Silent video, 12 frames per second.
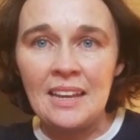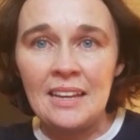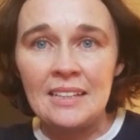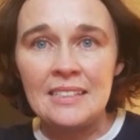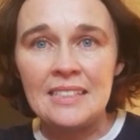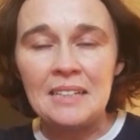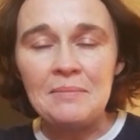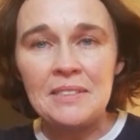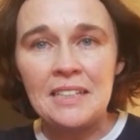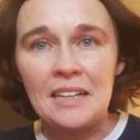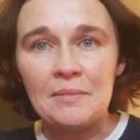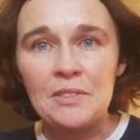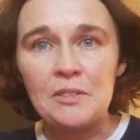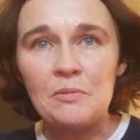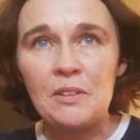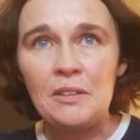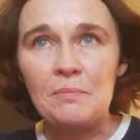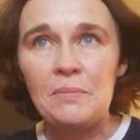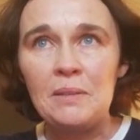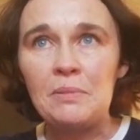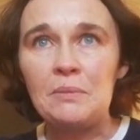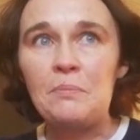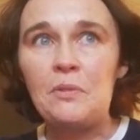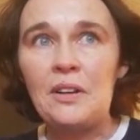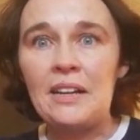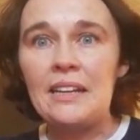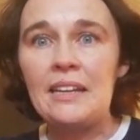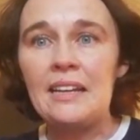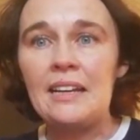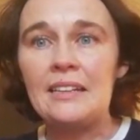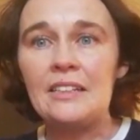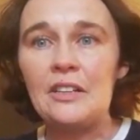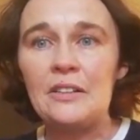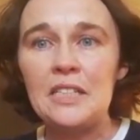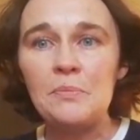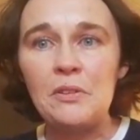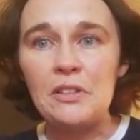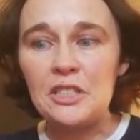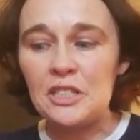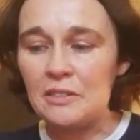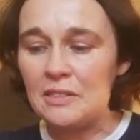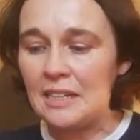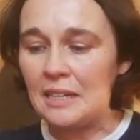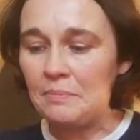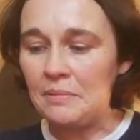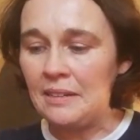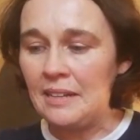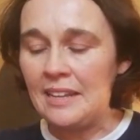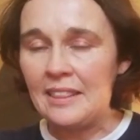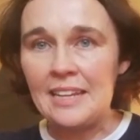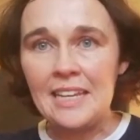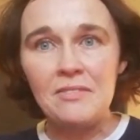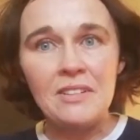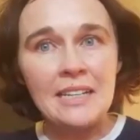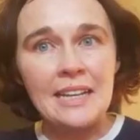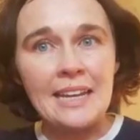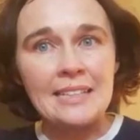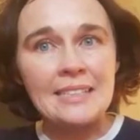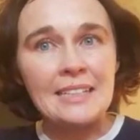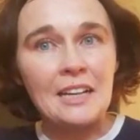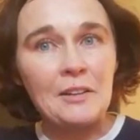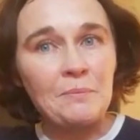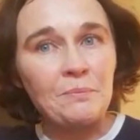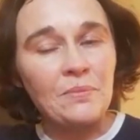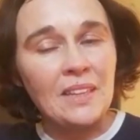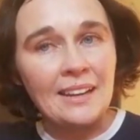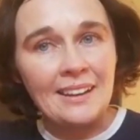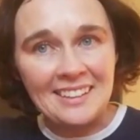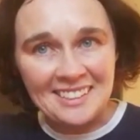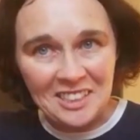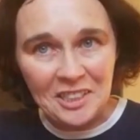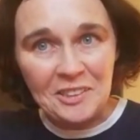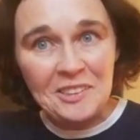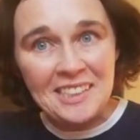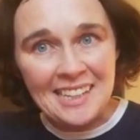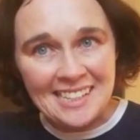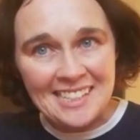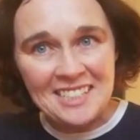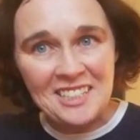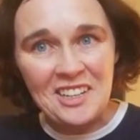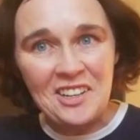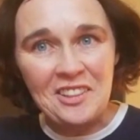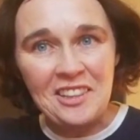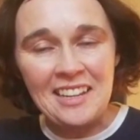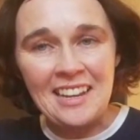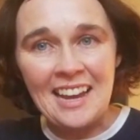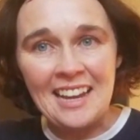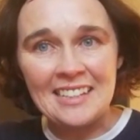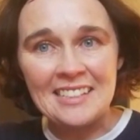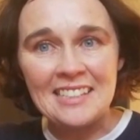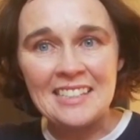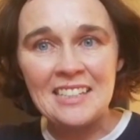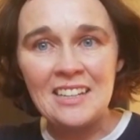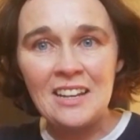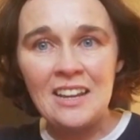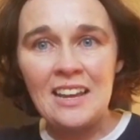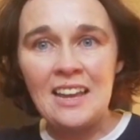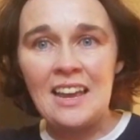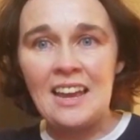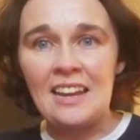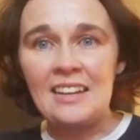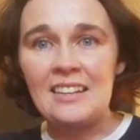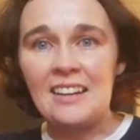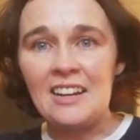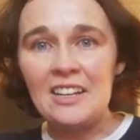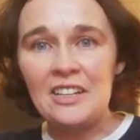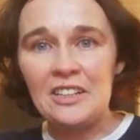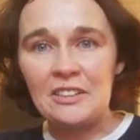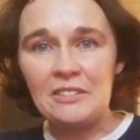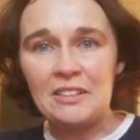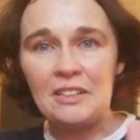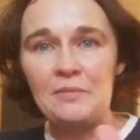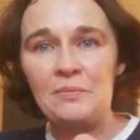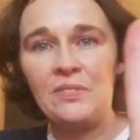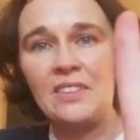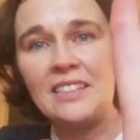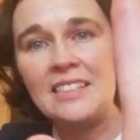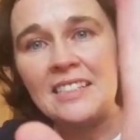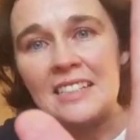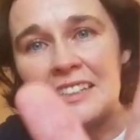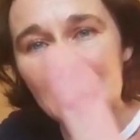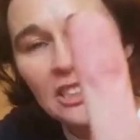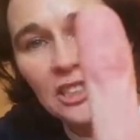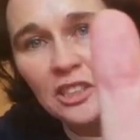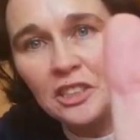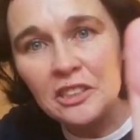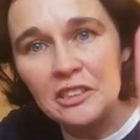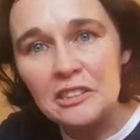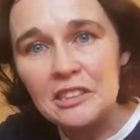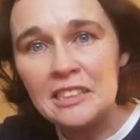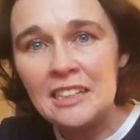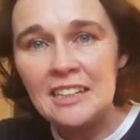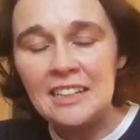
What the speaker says: Sometimes when people pray and Holy Spirit shows up, they even get like gold dust on their hands. And I know this is like jewels.